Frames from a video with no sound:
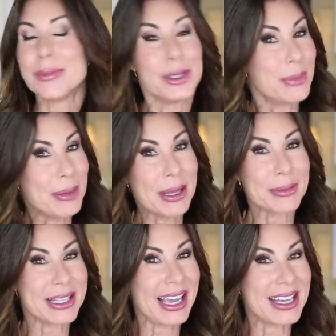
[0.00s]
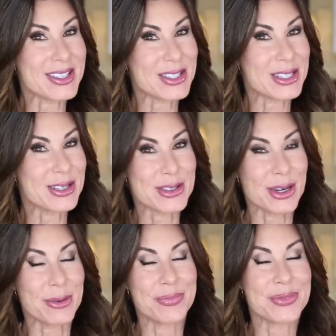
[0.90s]
You may be able to guess,
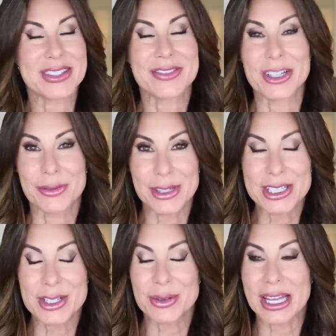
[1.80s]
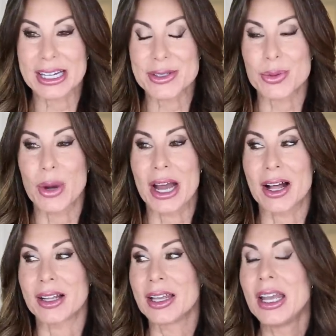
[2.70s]
so feel free to do that as
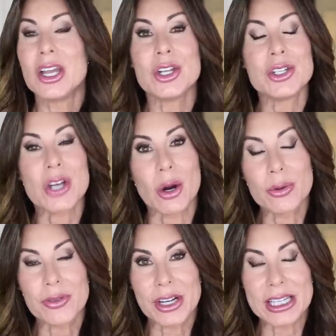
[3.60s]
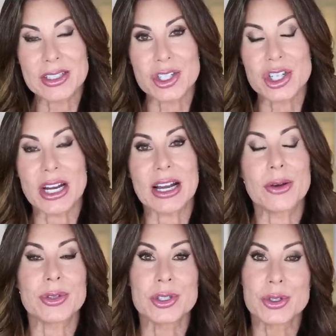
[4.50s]
well. Don't forget to check
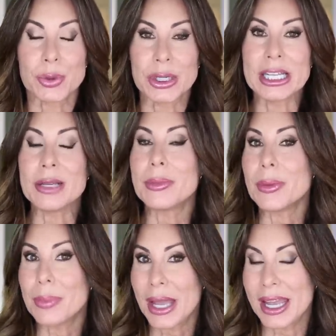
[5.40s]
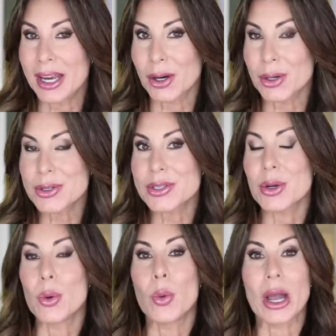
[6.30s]
out the Dream
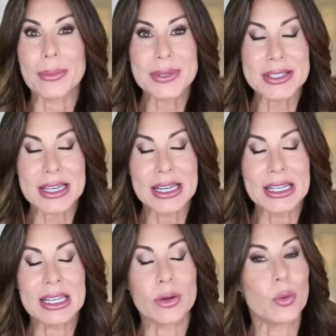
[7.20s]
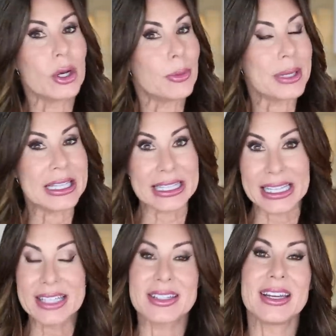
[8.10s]
Pairs website. It will be
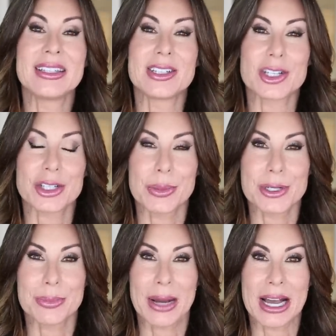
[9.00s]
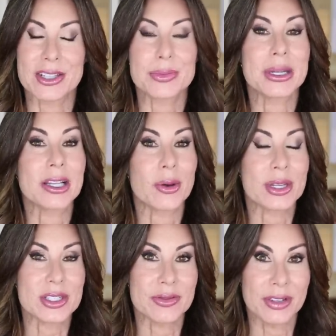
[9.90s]
linked in the description box below
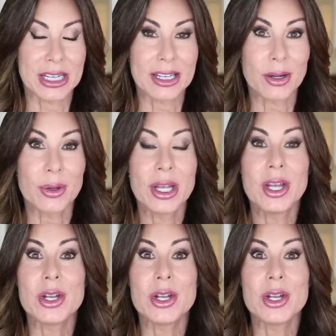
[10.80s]
this video.